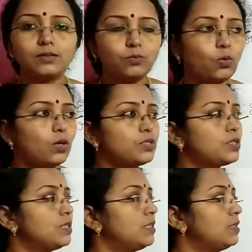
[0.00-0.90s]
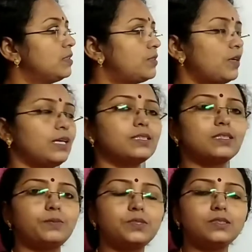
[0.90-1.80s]
watch
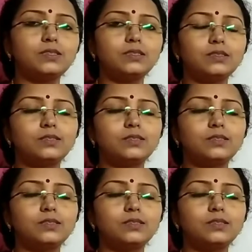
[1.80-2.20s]
transcription,